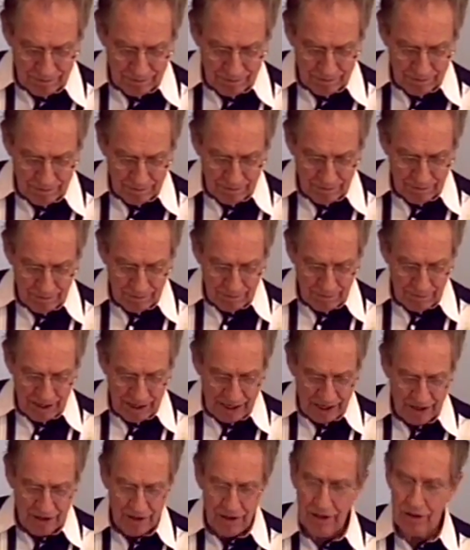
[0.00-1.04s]
by
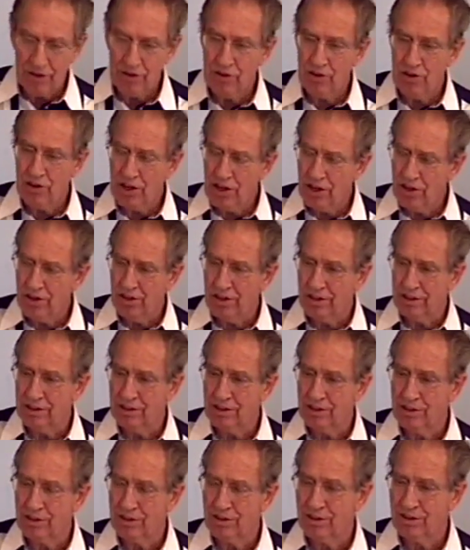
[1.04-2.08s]
the deeds
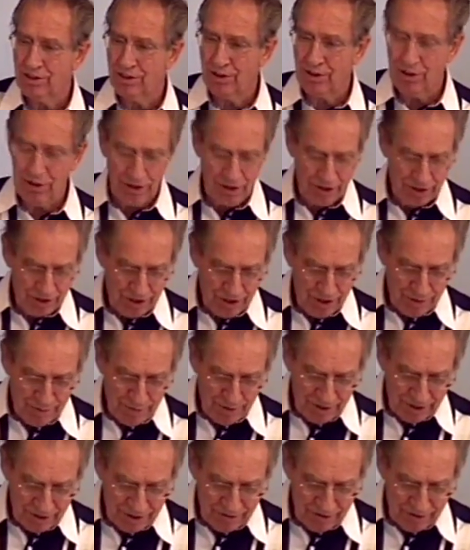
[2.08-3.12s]
or the keeping of
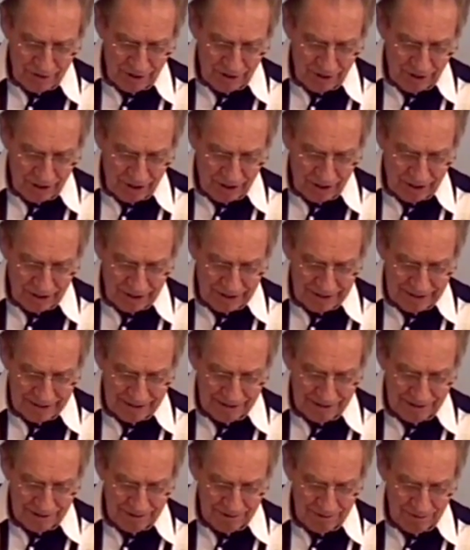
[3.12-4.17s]
the law,
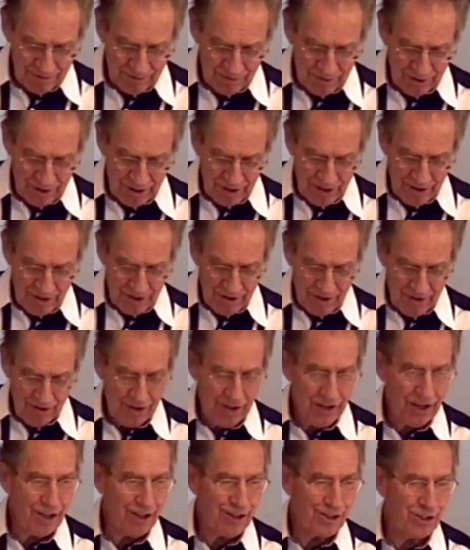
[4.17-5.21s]
there
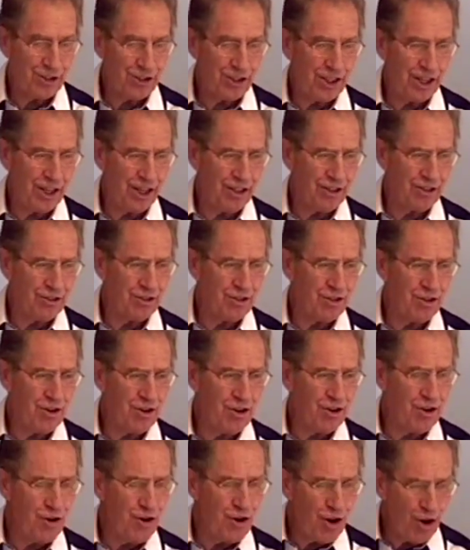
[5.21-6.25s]
shall
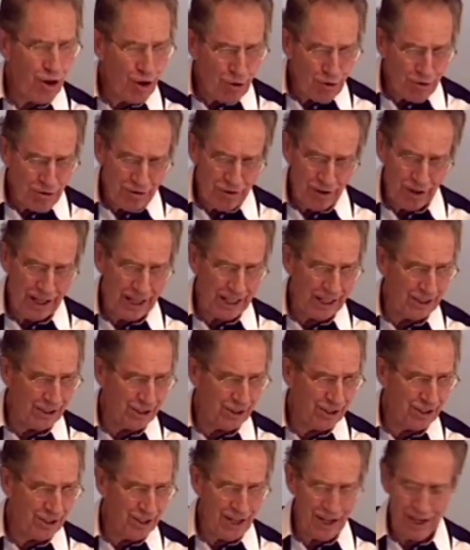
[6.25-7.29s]
no flesh,
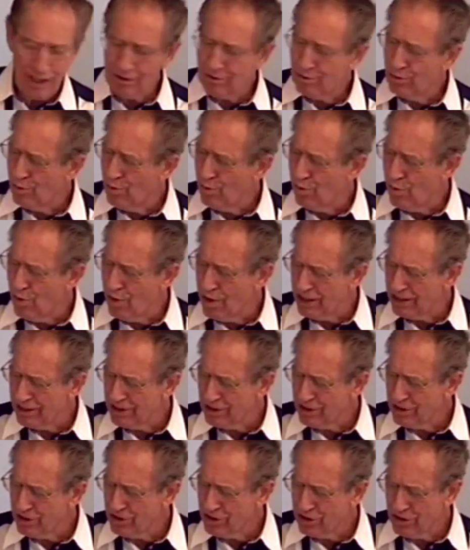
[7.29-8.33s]
not one
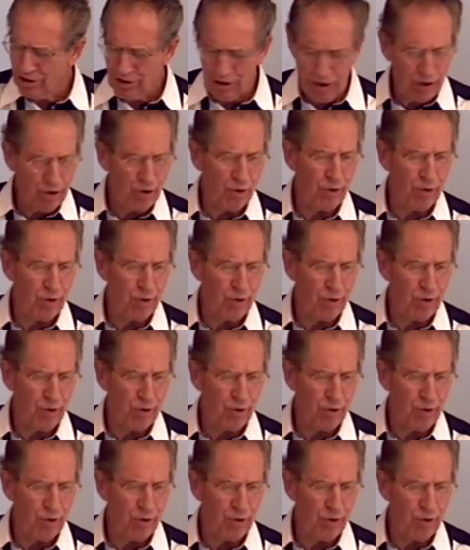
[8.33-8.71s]
soul,